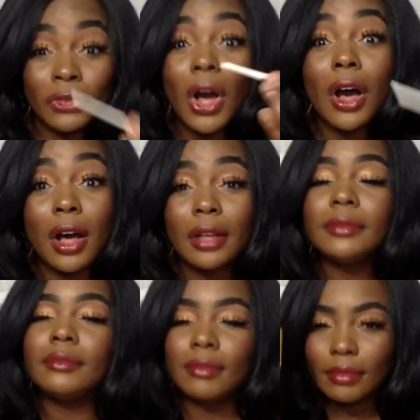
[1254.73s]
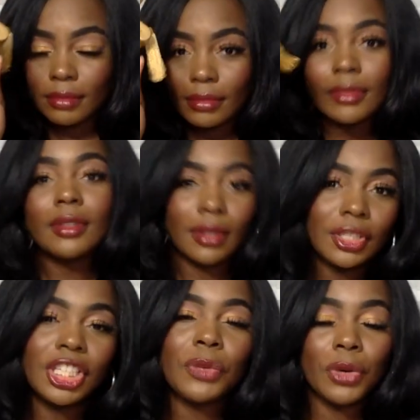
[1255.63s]
Fall,
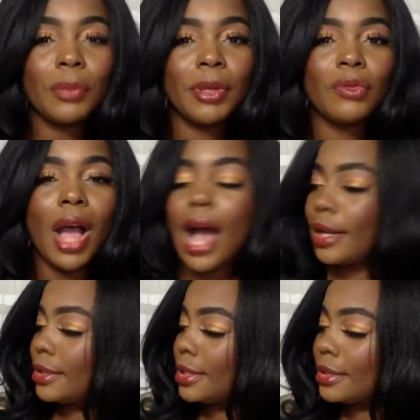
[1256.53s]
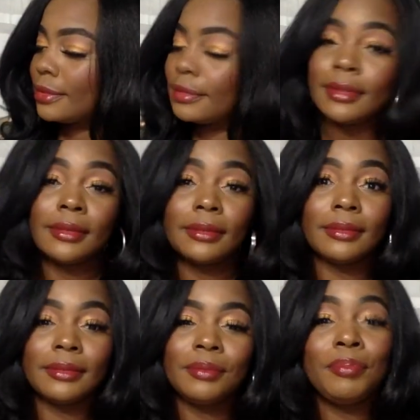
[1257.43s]
she will be rocked,
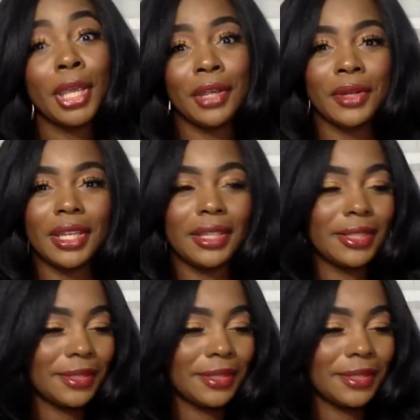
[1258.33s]
period.